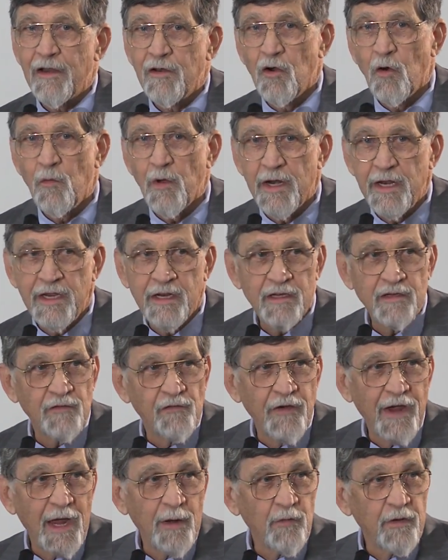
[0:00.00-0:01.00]
Nobody in his
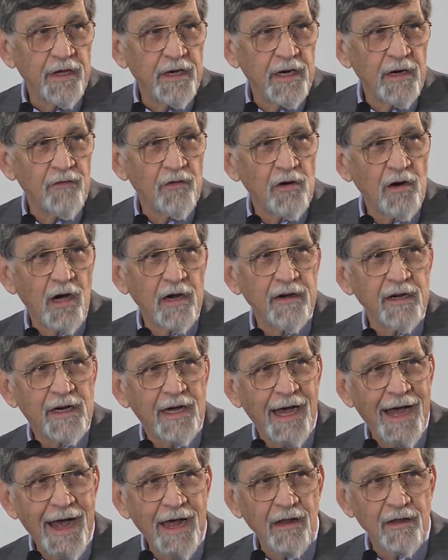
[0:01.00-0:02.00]
family had ever gone to
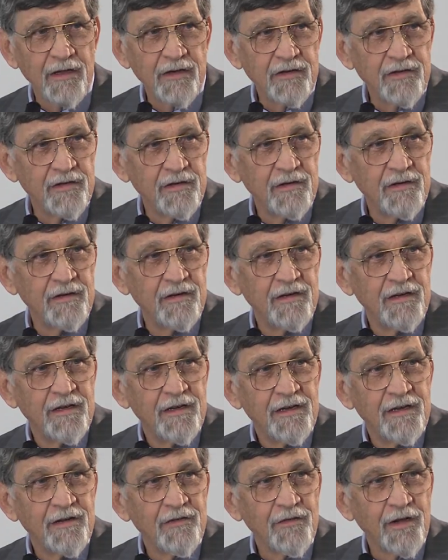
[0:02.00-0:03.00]
college,
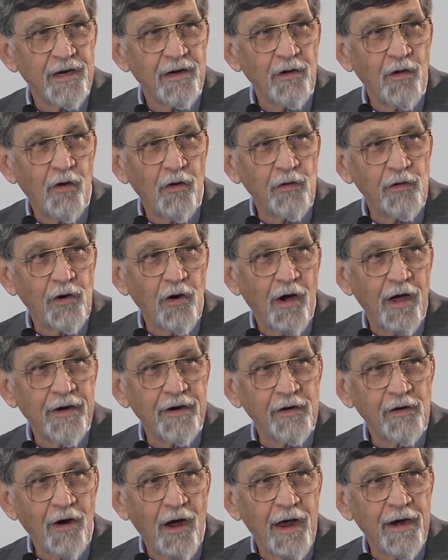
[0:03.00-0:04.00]
let alone gone
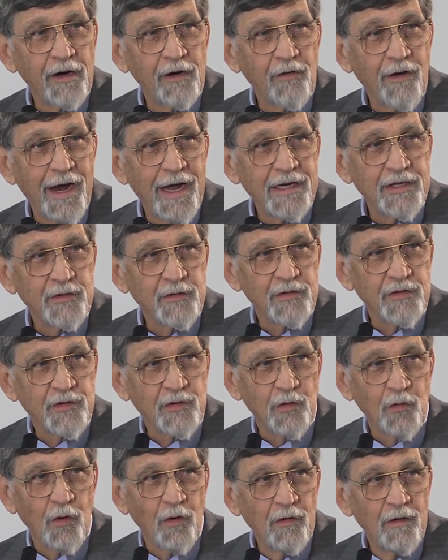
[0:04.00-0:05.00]
to, on to graduate
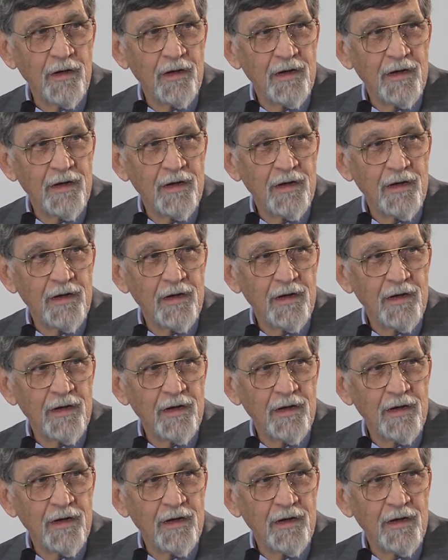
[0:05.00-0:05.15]
school.